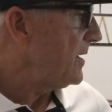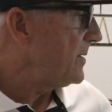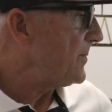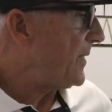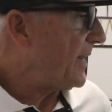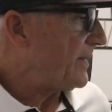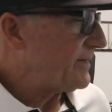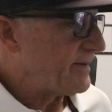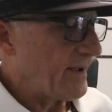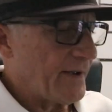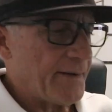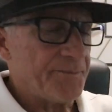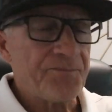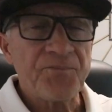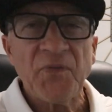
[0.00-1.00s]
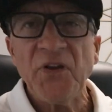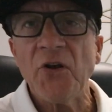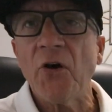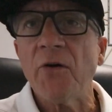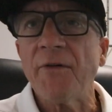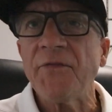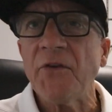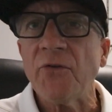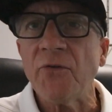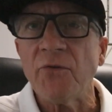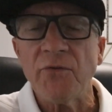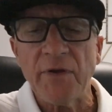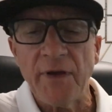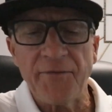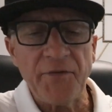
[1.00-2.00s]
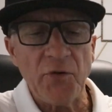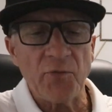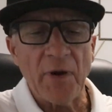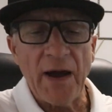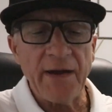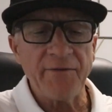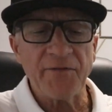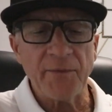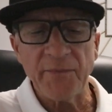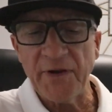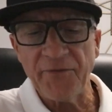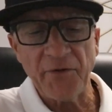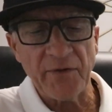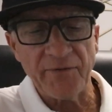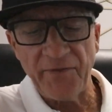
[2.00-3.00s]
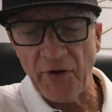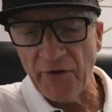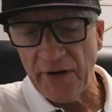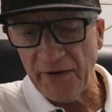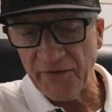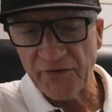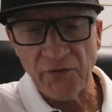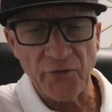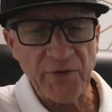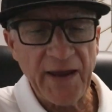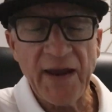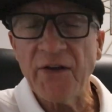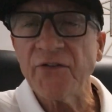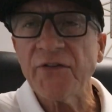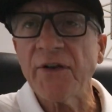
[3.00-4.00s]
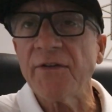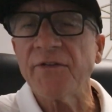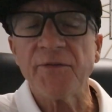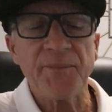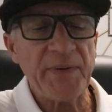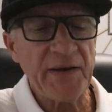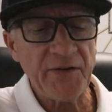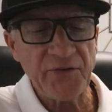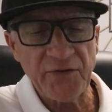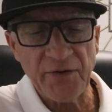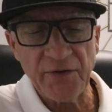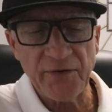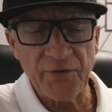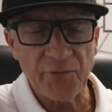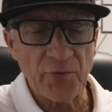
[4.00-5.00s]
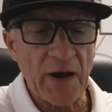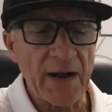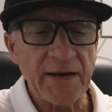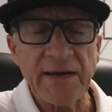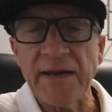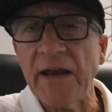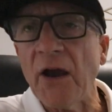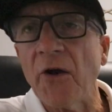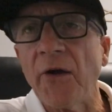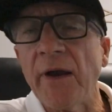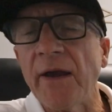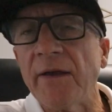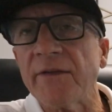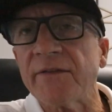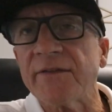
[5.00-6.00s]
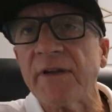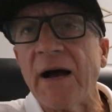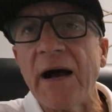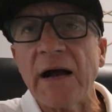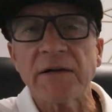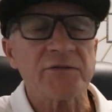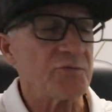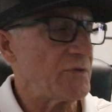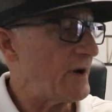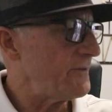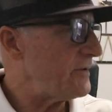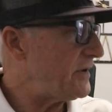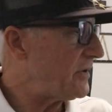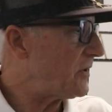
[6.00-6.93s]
But if you ride from various locations, beaches, rocky areas, docks, wherever you